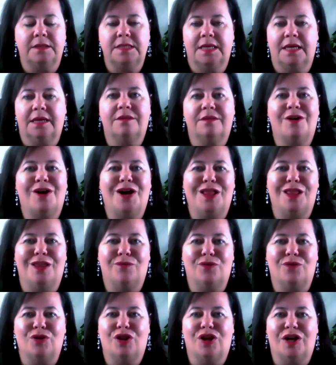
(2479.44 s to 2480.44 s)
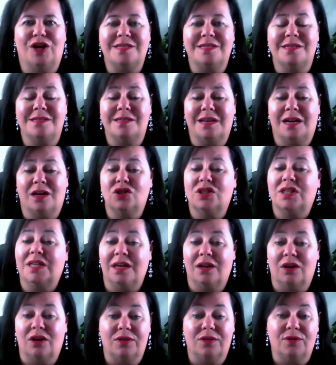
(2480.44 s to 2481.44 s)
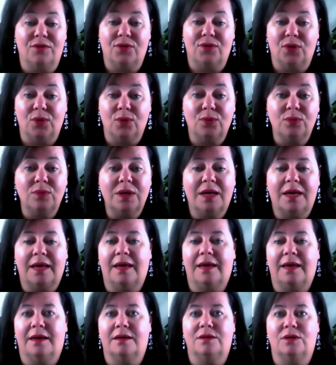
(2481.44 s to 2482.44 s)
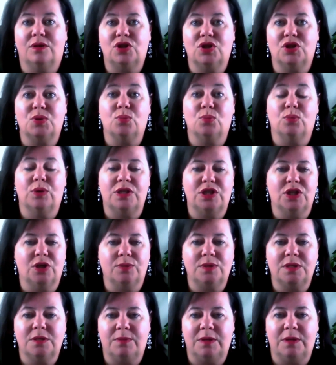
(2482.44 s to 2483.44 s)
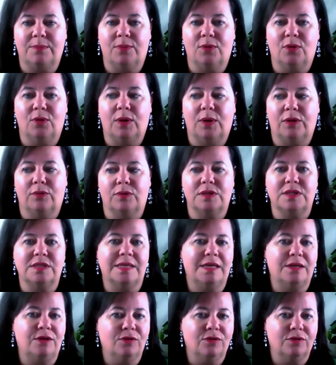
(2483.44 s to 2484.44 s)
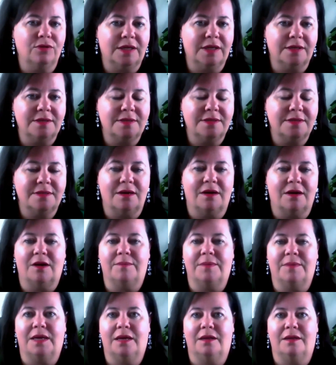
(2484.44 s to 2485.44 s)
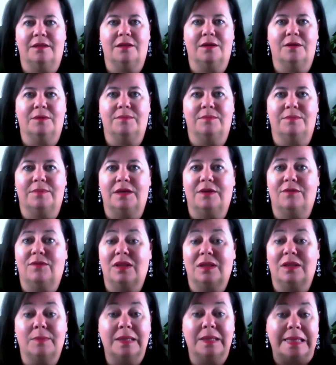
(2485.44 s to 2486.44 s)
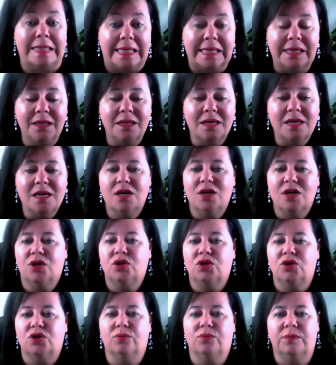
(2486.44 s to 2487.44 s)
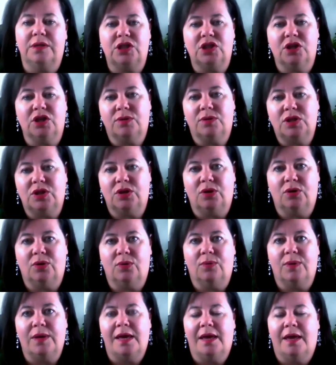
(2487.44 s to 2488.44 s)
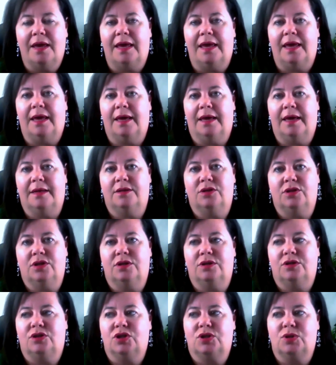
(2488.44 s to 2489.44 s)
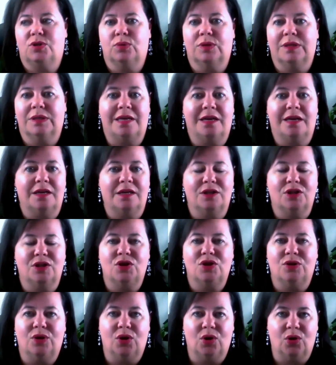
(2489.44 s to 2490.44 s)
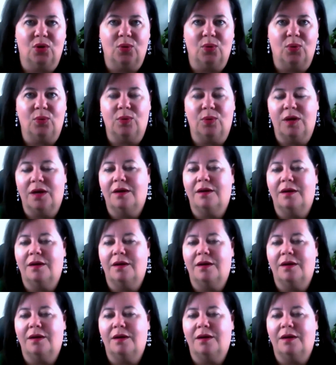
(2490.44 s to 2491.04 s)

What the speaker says: get the high-level clients is to actually get on the phone and just reach out to people, whether it's in your list, giving them a link to reach out to you, and just really getting to know